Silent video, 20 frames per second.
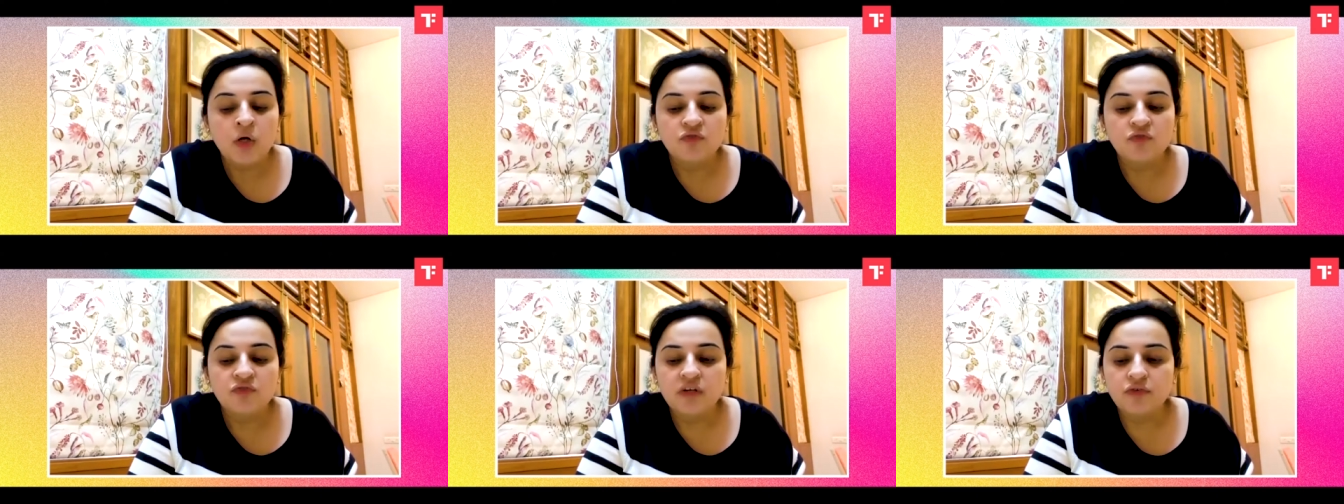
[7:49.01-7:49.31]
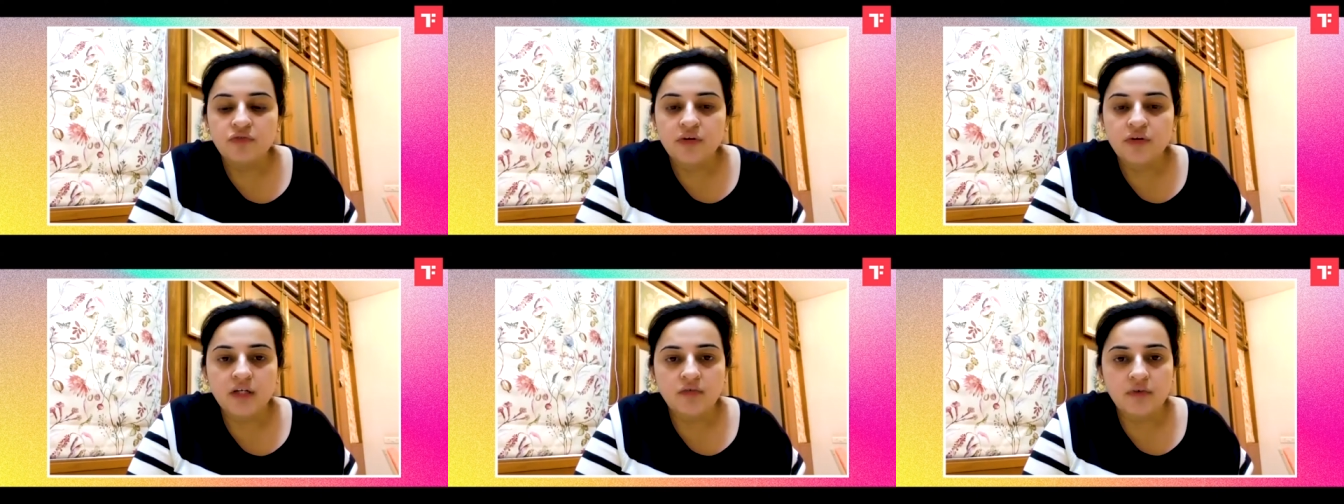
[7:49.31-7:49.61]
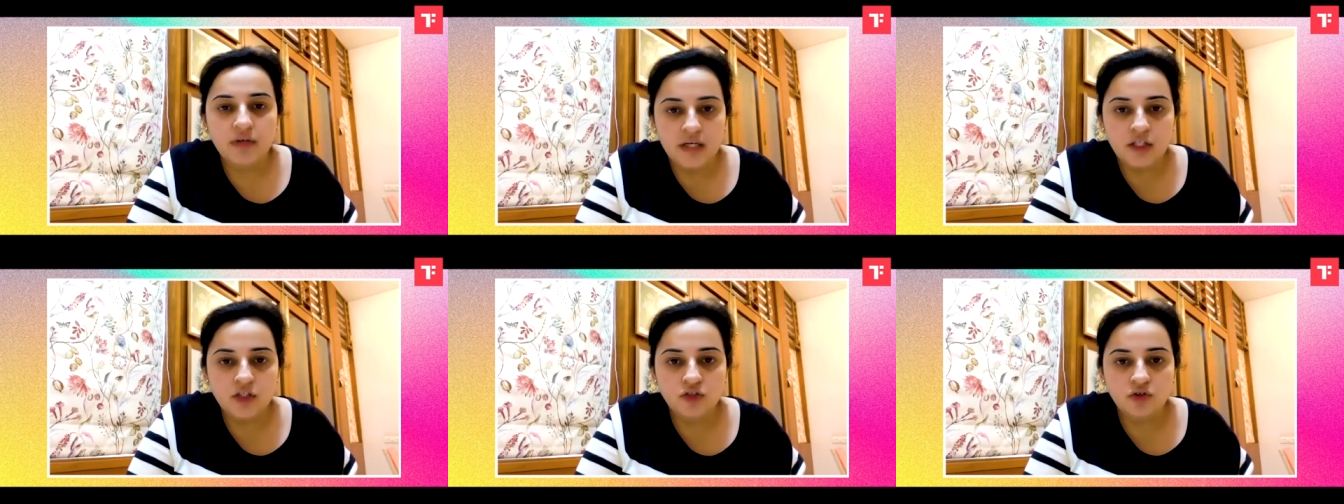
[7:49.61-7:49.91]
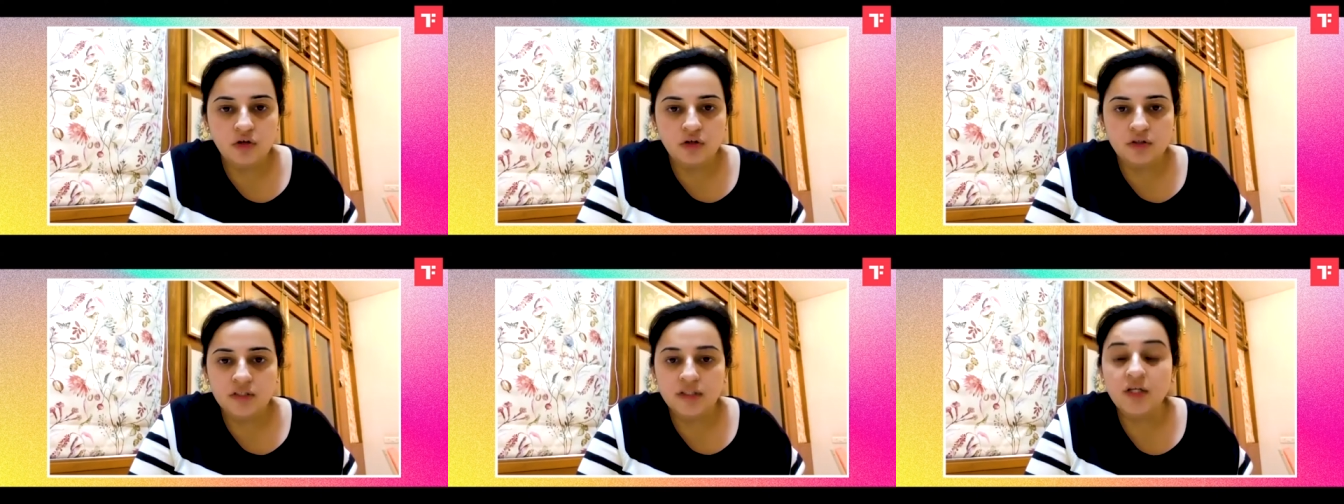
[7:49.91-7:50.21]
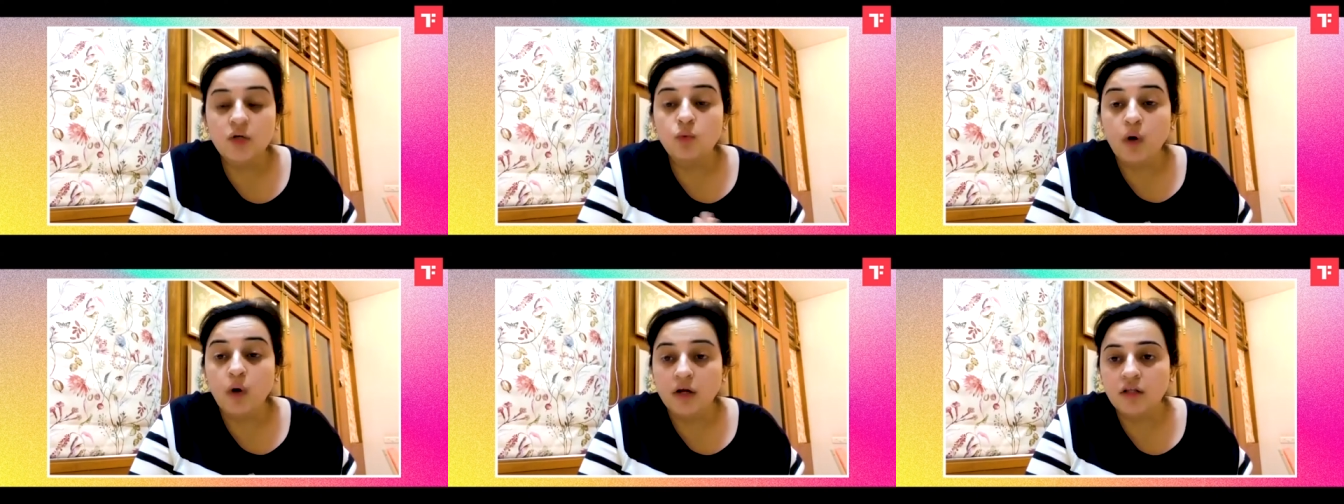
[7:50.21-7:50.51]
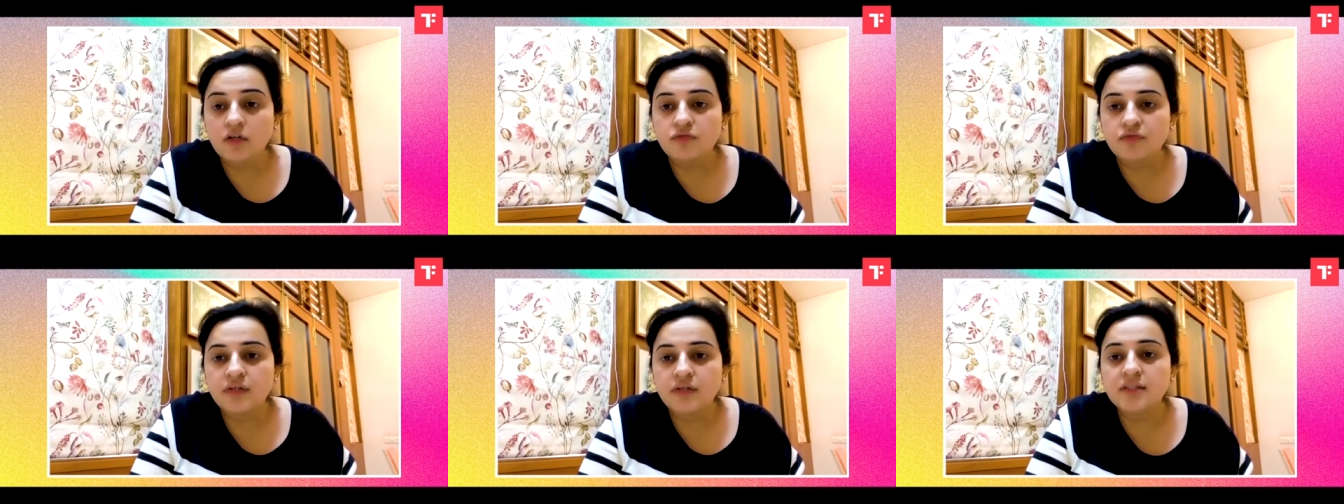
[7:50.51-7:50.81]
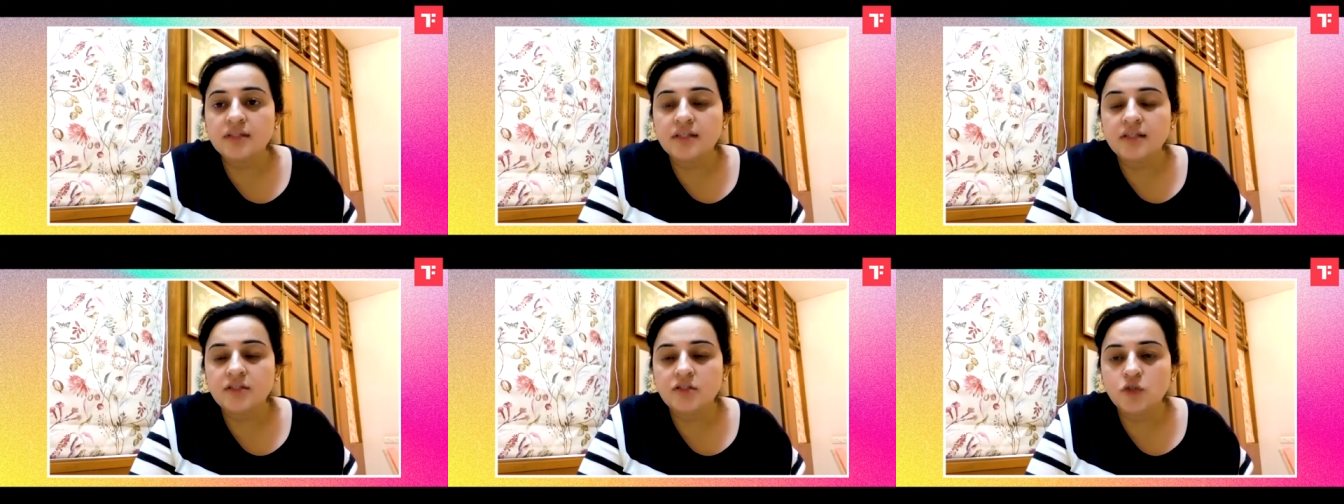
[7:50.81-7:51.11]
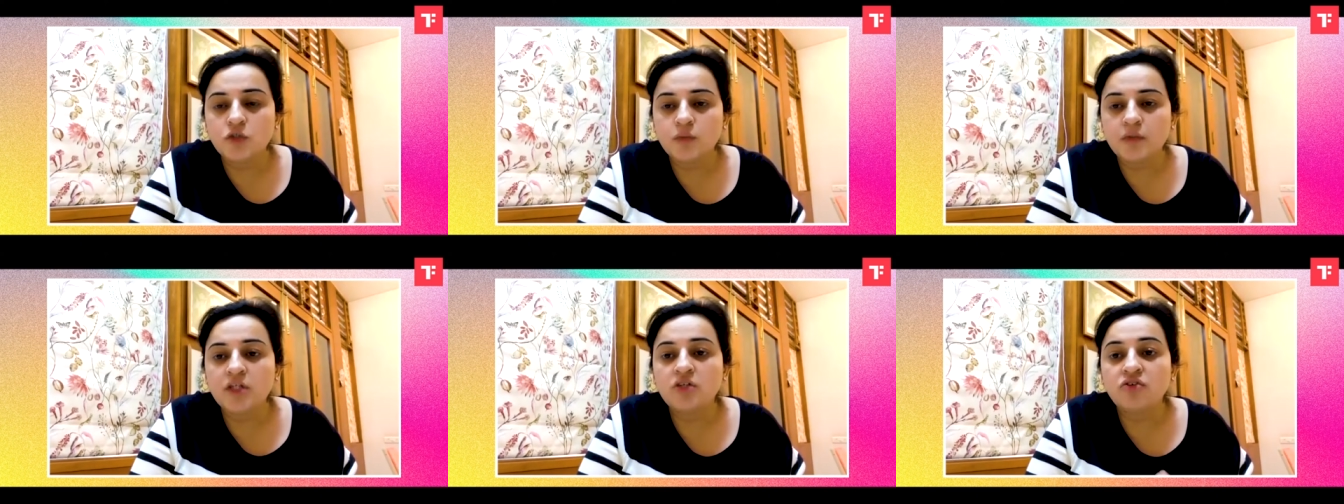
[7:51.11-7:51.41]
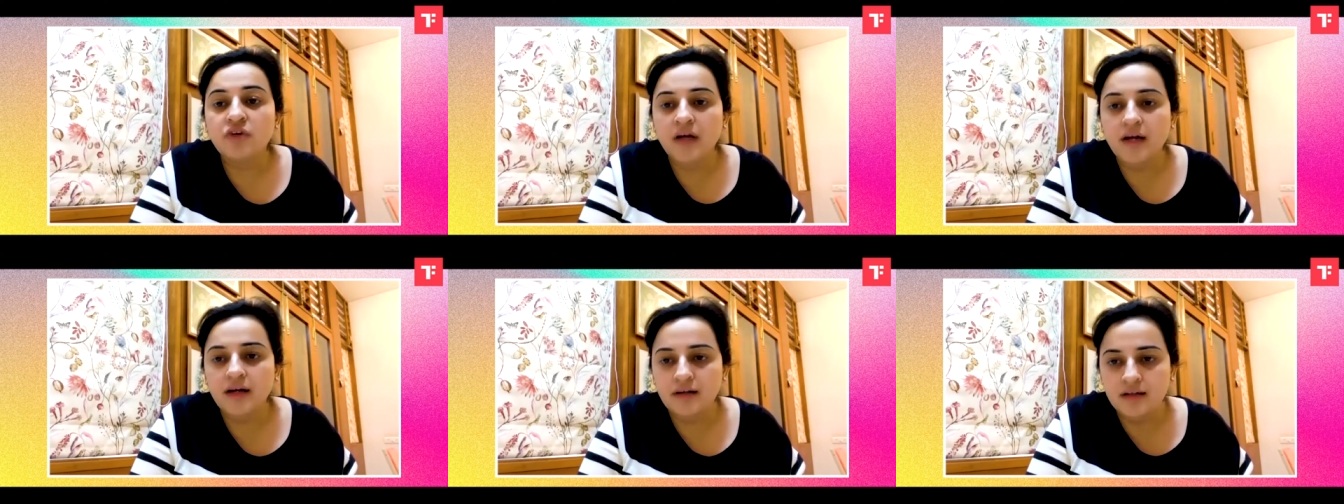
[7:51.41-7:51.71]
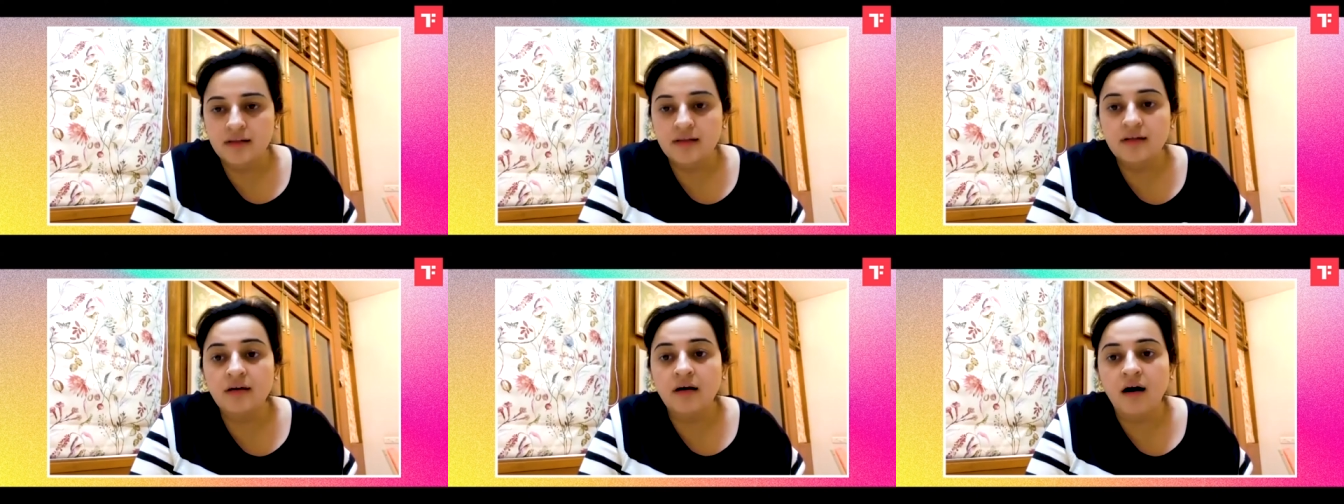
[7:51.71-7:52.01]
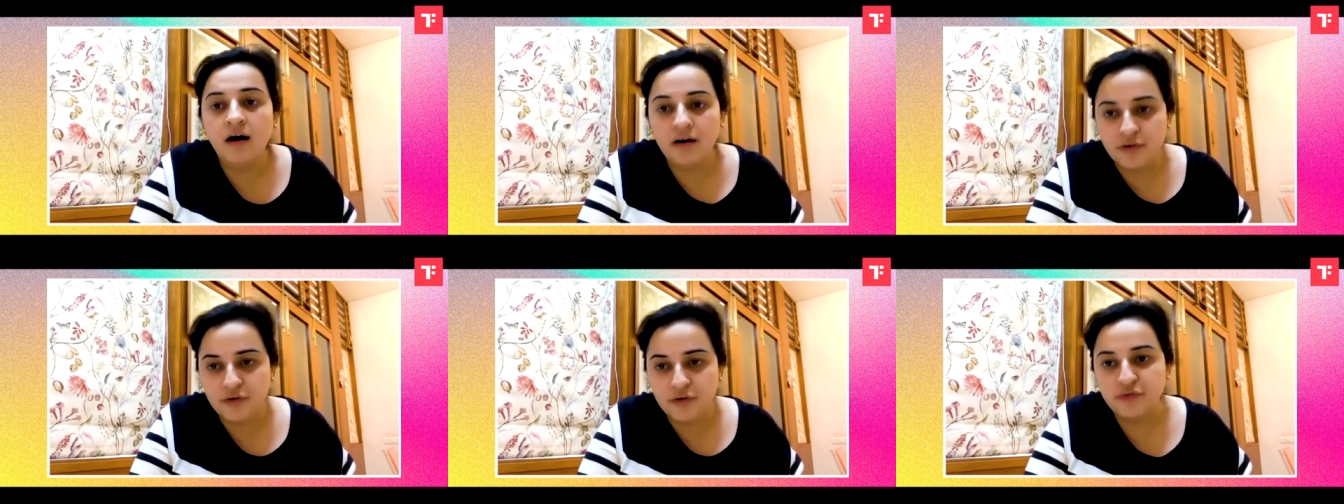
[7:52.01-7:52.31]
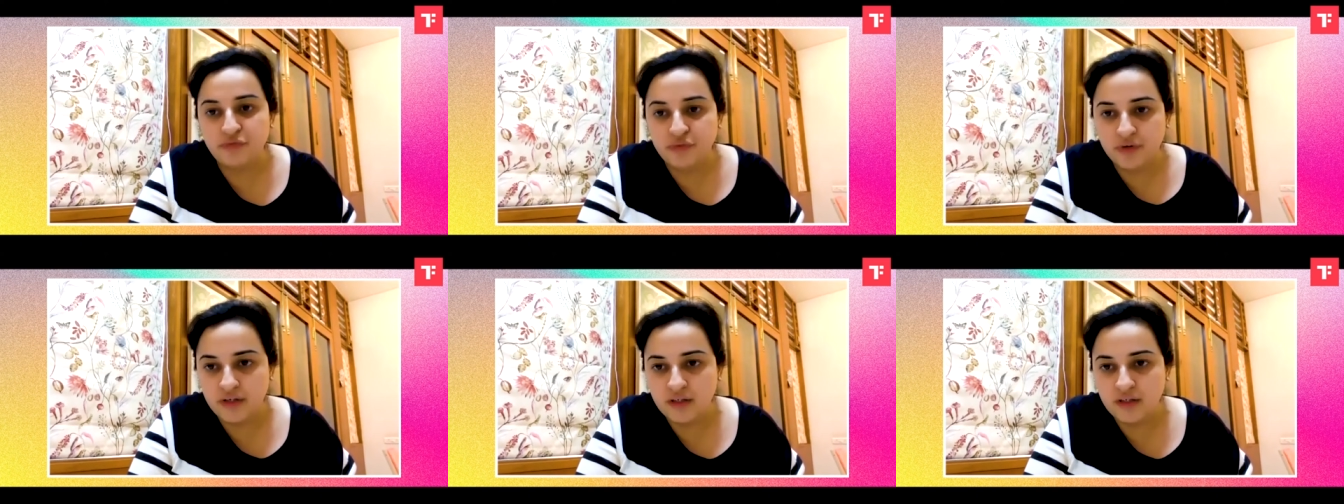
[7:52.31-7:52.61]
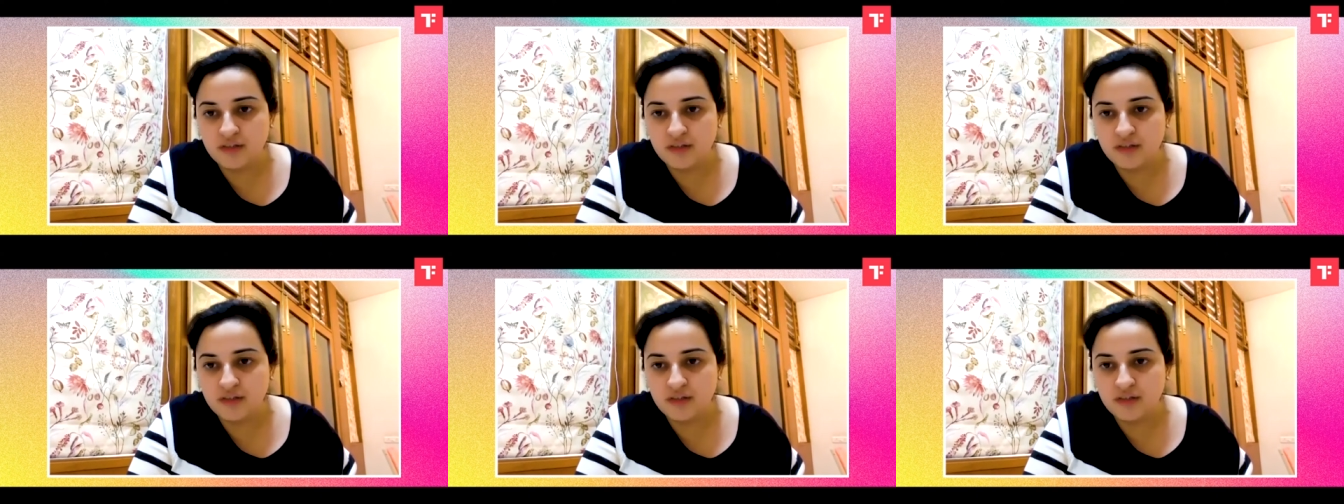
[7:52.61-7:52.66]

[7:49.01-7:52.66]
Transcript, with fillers: we felt very strongly that one of us needs to be trained in the art of it.